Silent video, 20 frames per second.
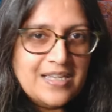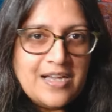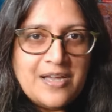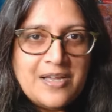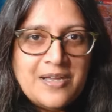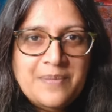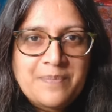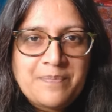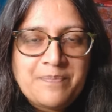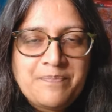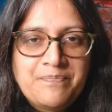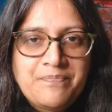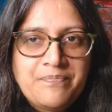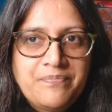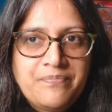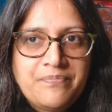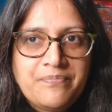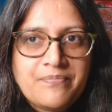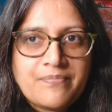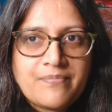I
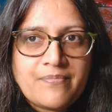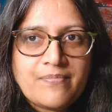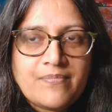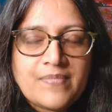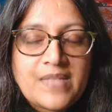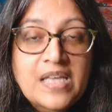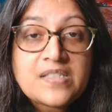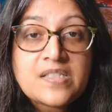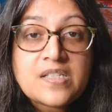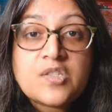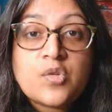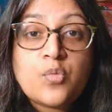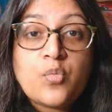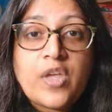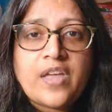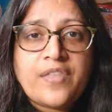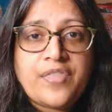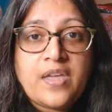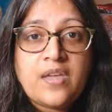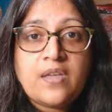
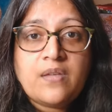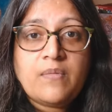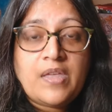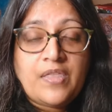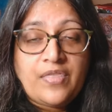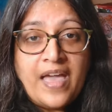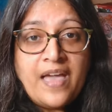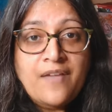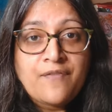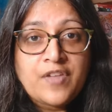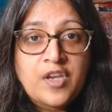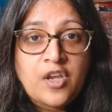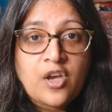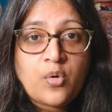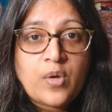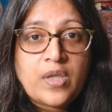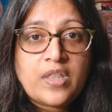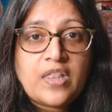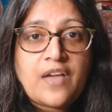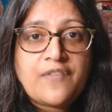think in that
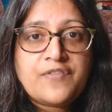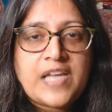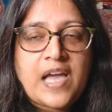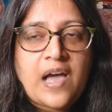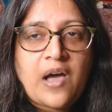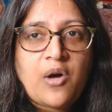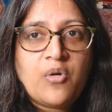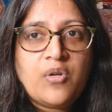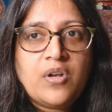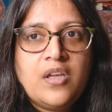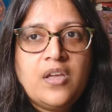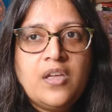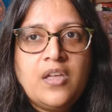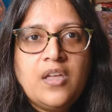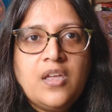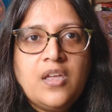video we left out,